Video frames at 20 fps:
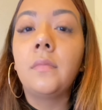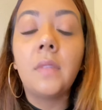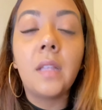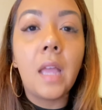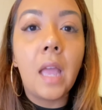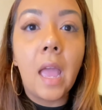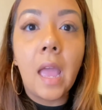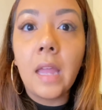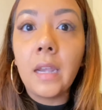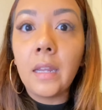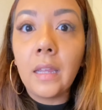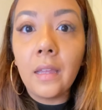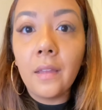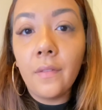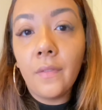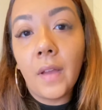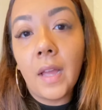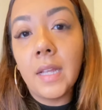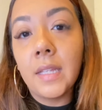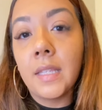any
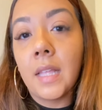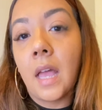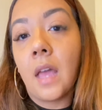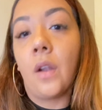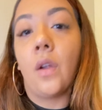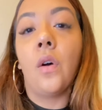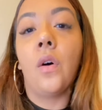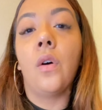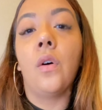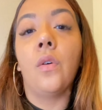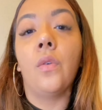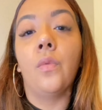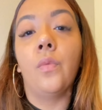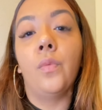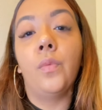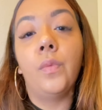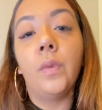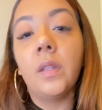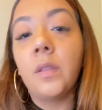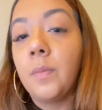advice at all
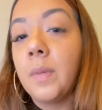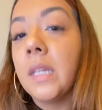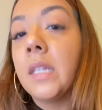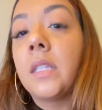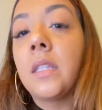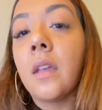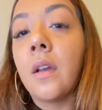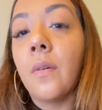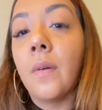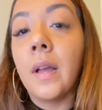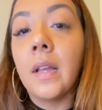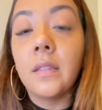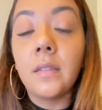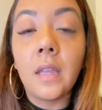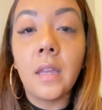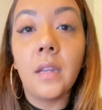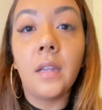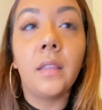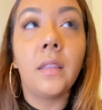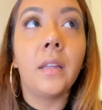with PCOS,
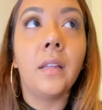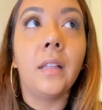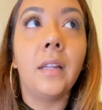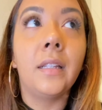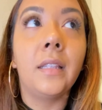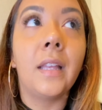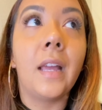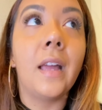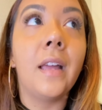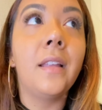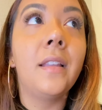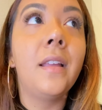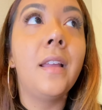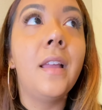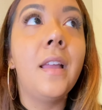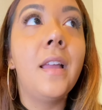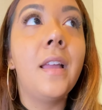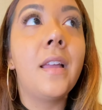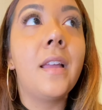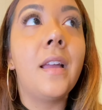anything like that,
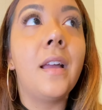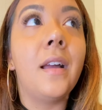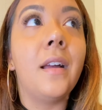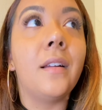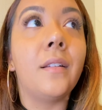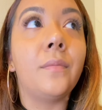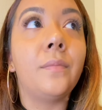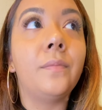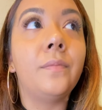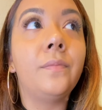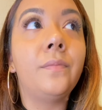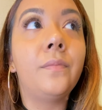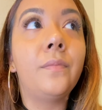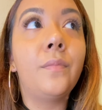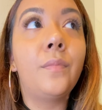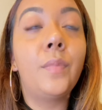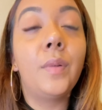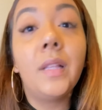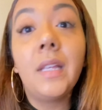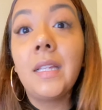um,
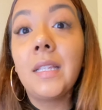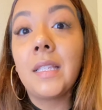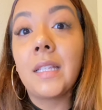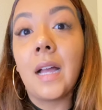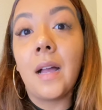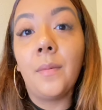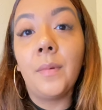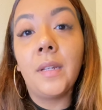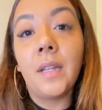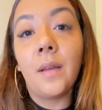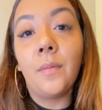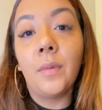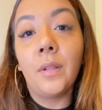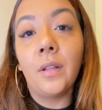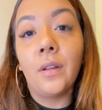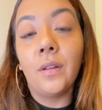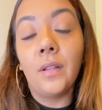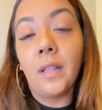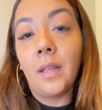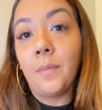please comment down
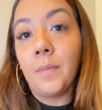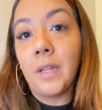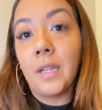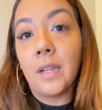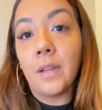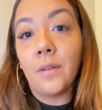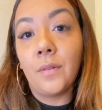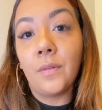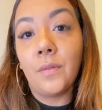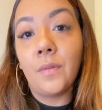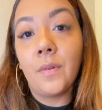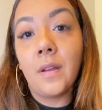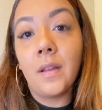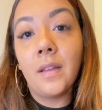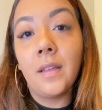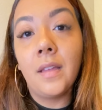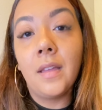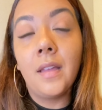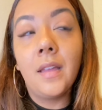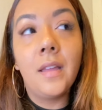below and let me know.
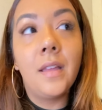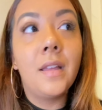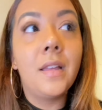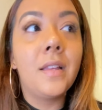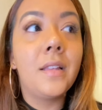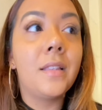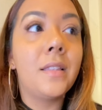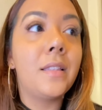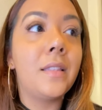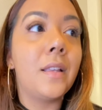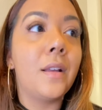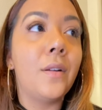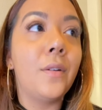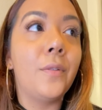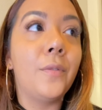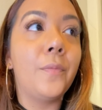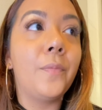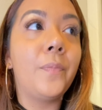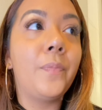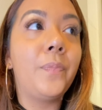
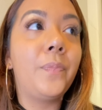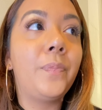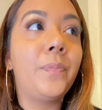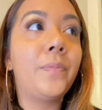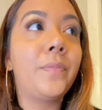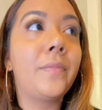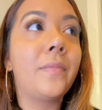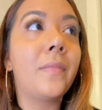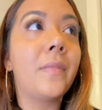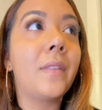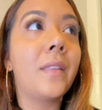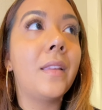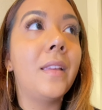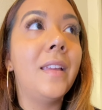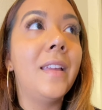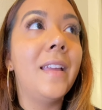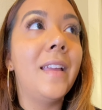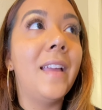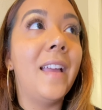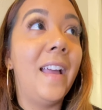So,
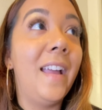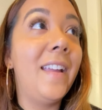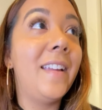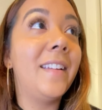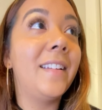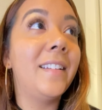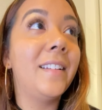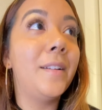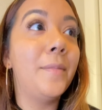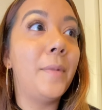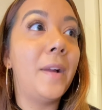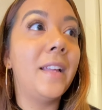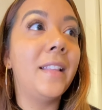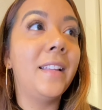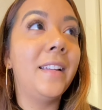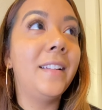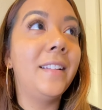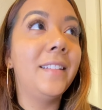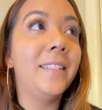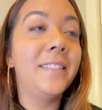hey,
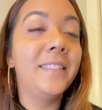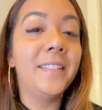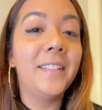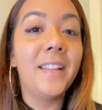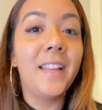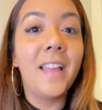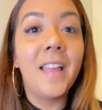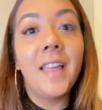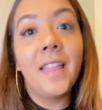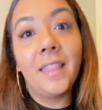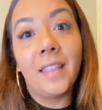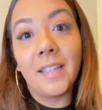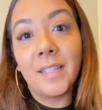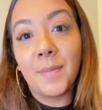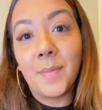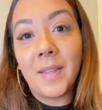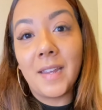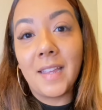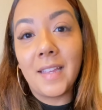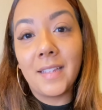Kamiley. That's
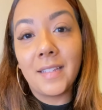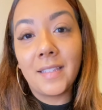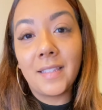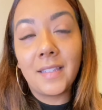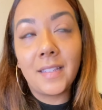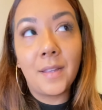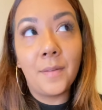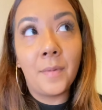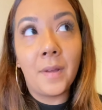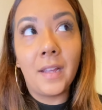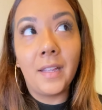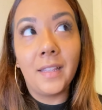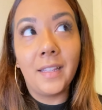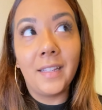my niece, Kamiley.